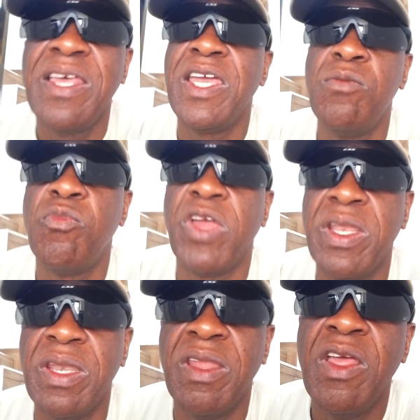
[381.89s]
in
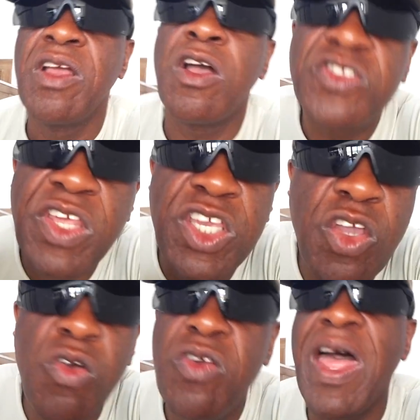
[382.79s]
Britain. Because they're
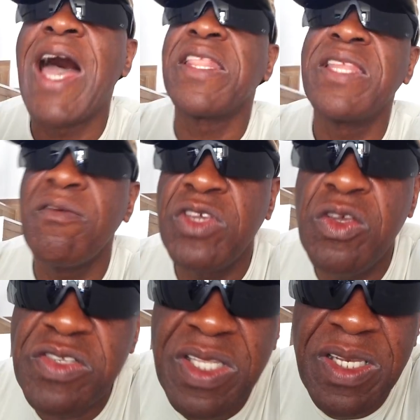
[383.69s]
young, they're hardly ever
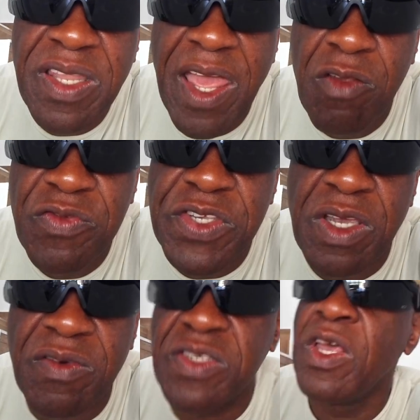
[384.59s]
using the health
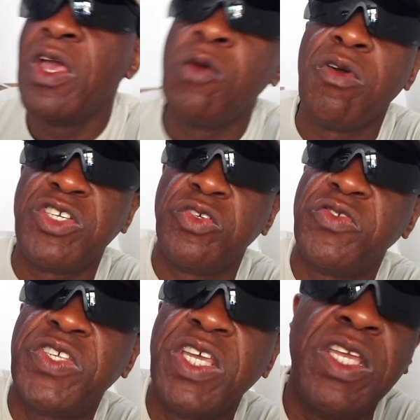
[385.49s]
service. Whereas you'll
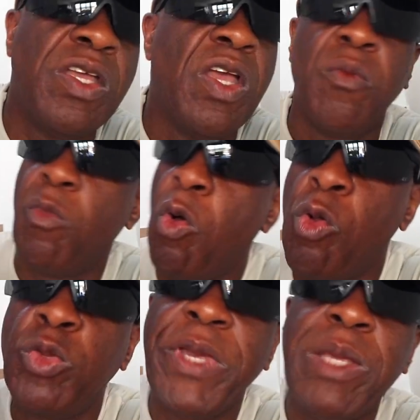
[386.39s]
see
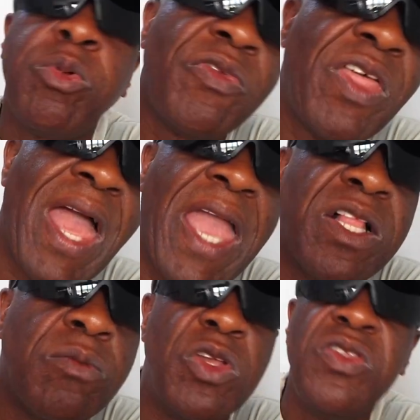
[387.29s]
old people with their
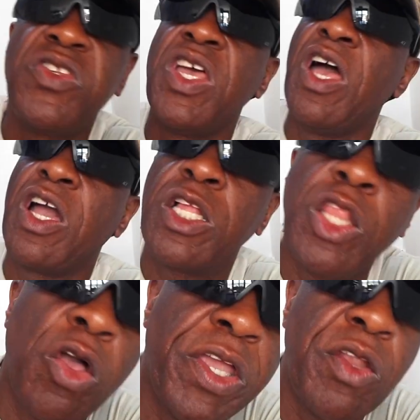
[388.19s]
ailments are
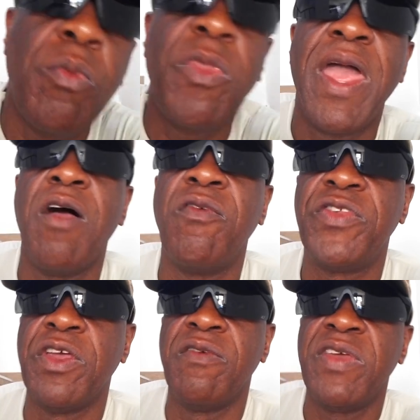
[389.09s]
clogging up the health
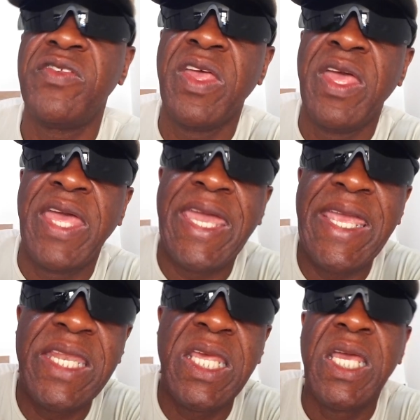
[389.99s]
service
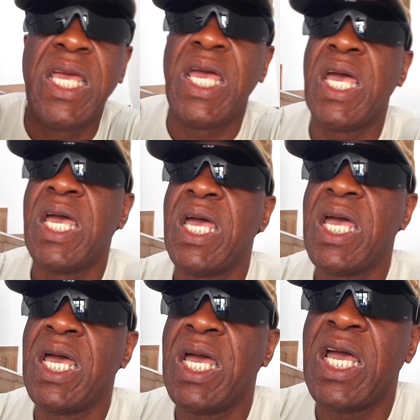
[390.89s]
in
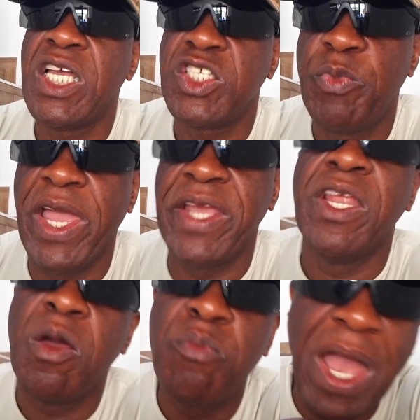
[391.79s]
Spain.
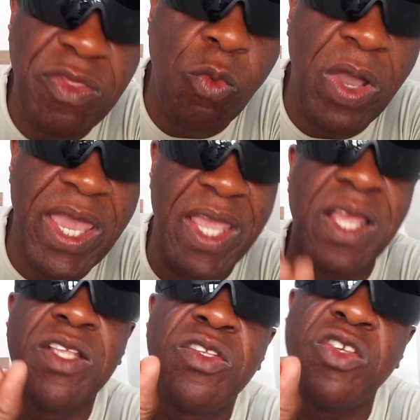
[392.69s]
And by the way,
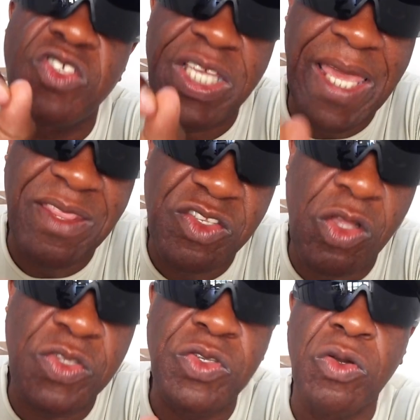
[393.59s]
just to get this
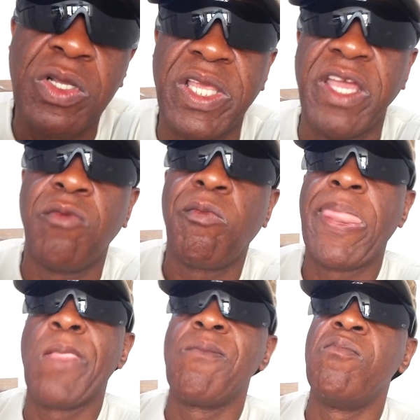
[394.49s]
also clear,
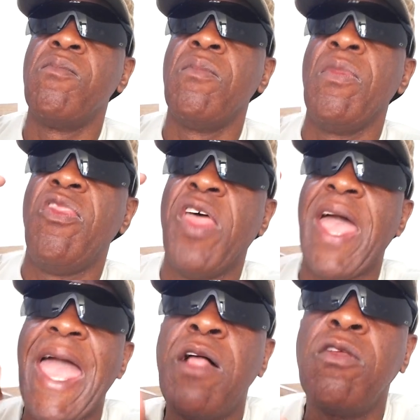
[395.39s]
the
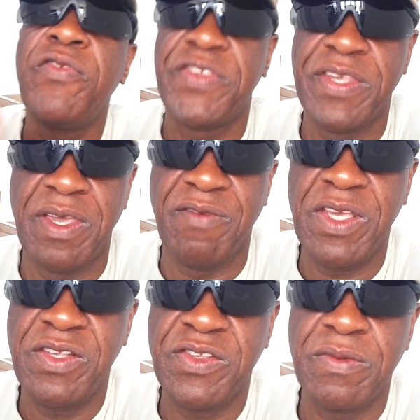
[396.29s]
health
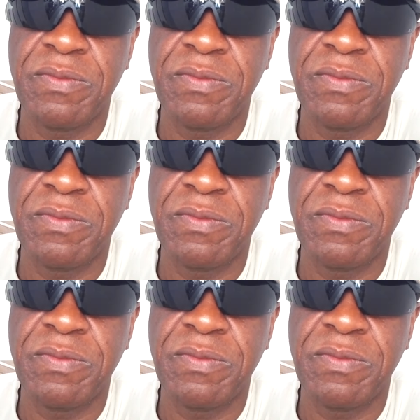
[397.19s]
service